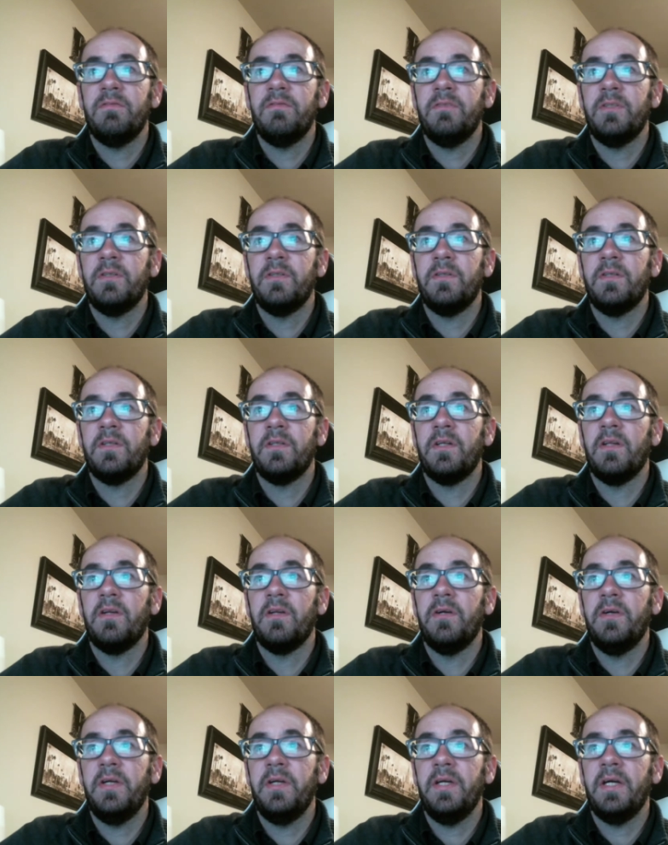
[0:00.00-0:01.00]
for the
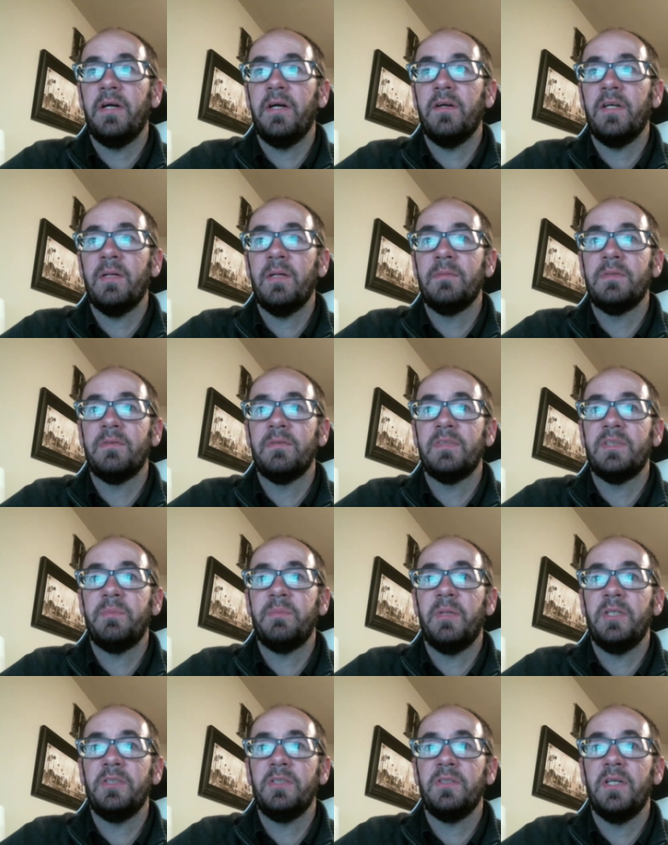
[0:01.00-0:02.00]
learning outcomes of a
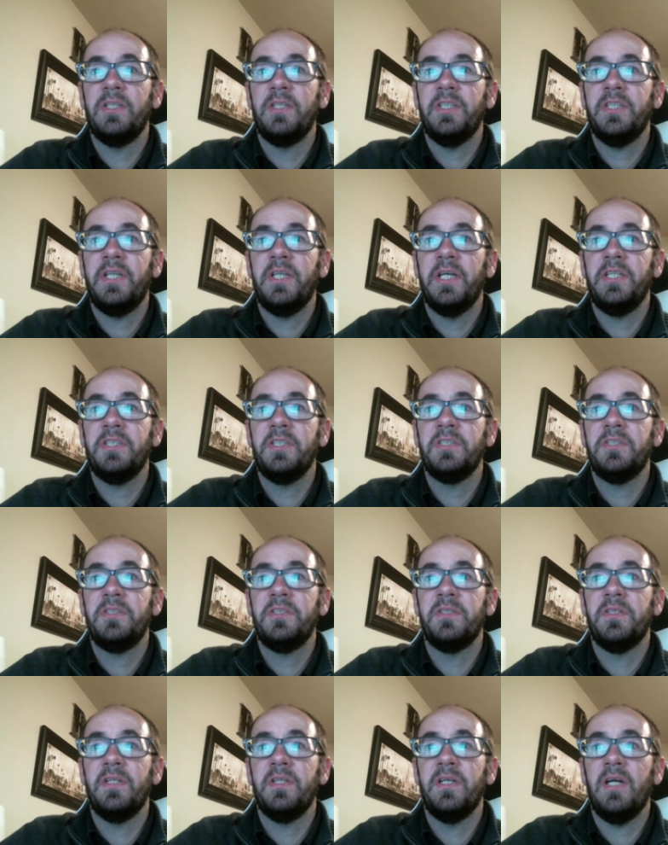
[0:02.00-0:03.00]
special education
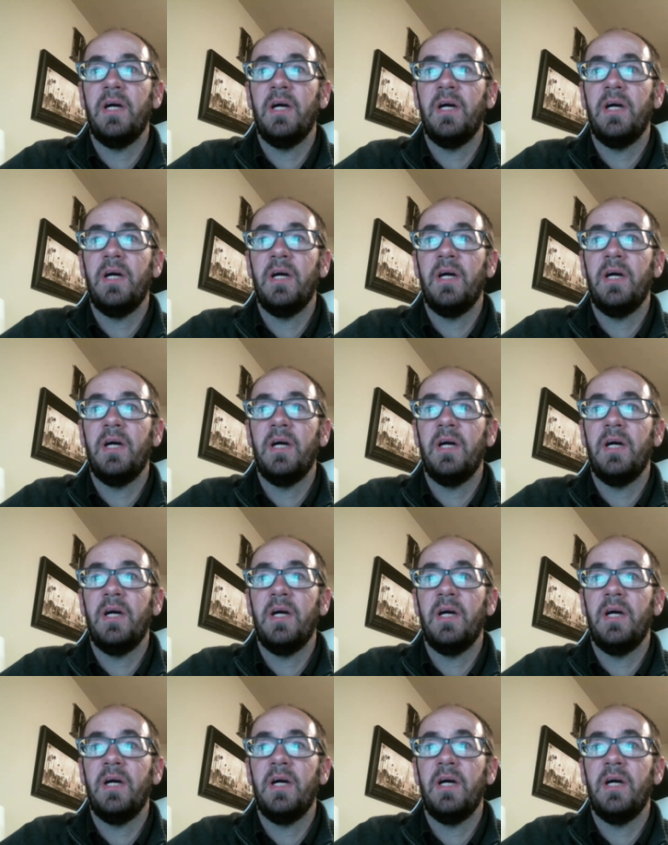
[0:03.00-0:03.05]
student,